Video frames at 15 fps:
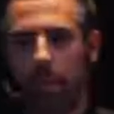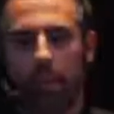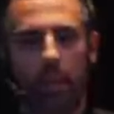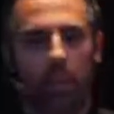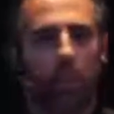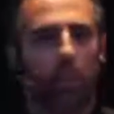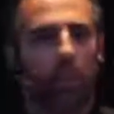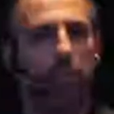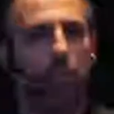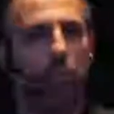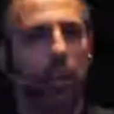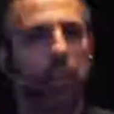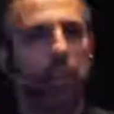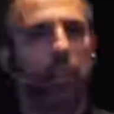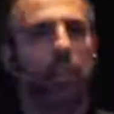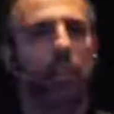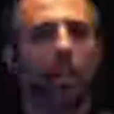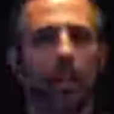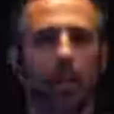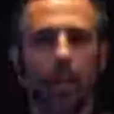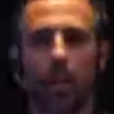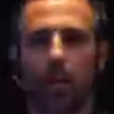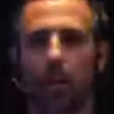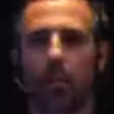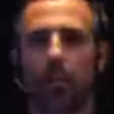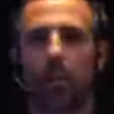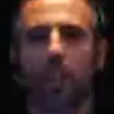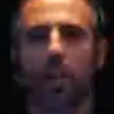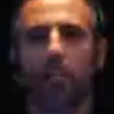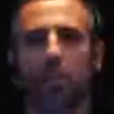Thank you, everyone. Uh,
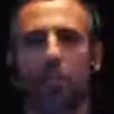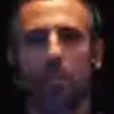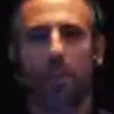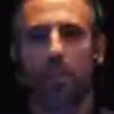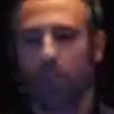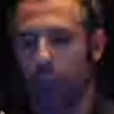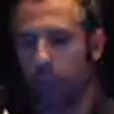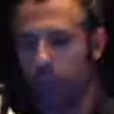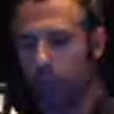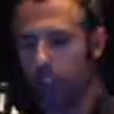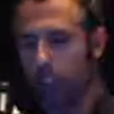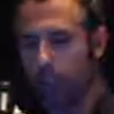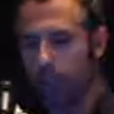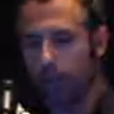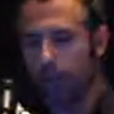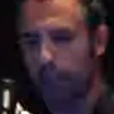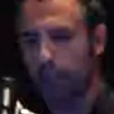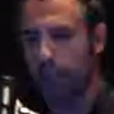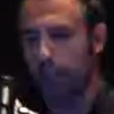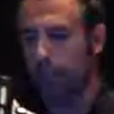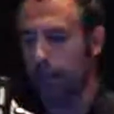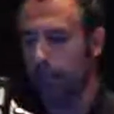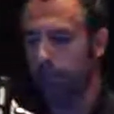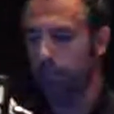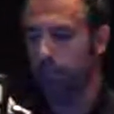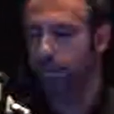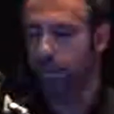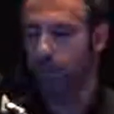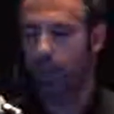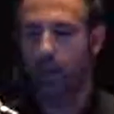my name is Pedro Fortuna.
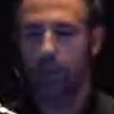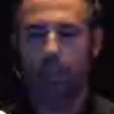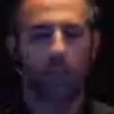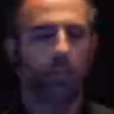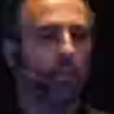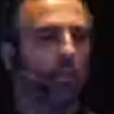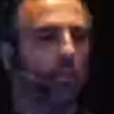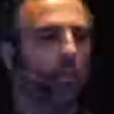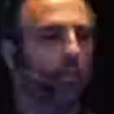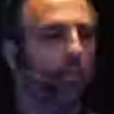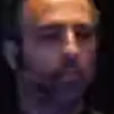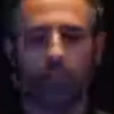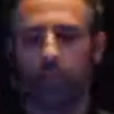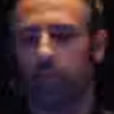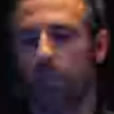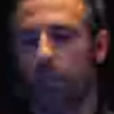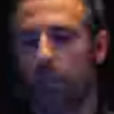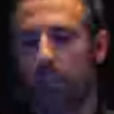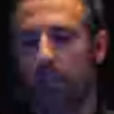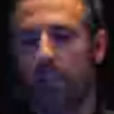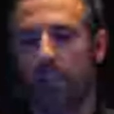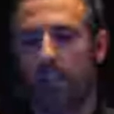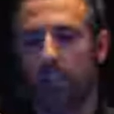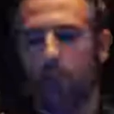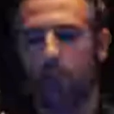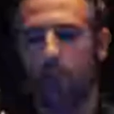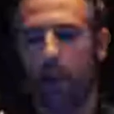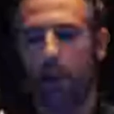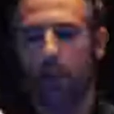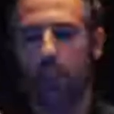Um, I'm here to present
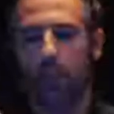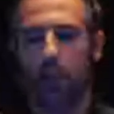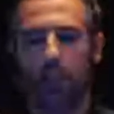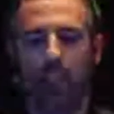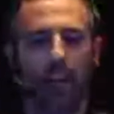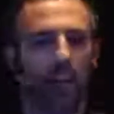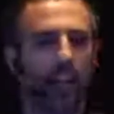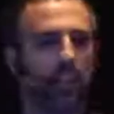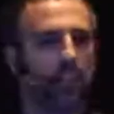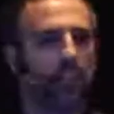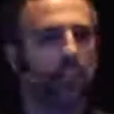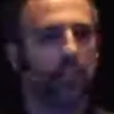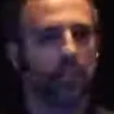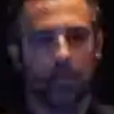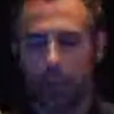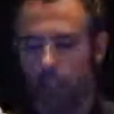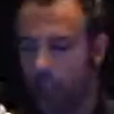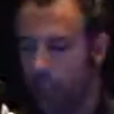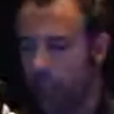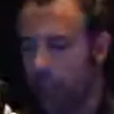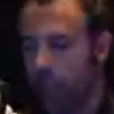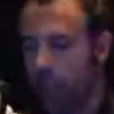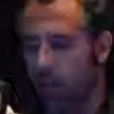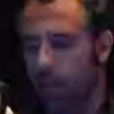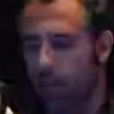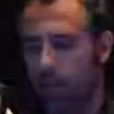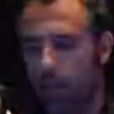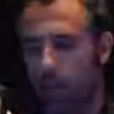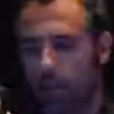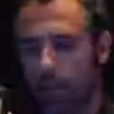rhyming with hacks.
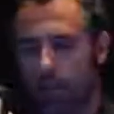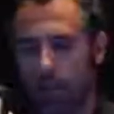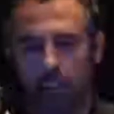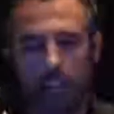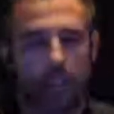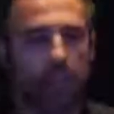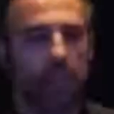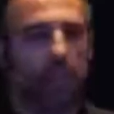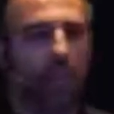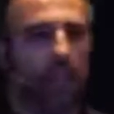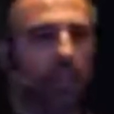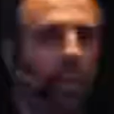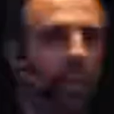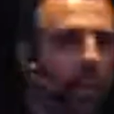But let's set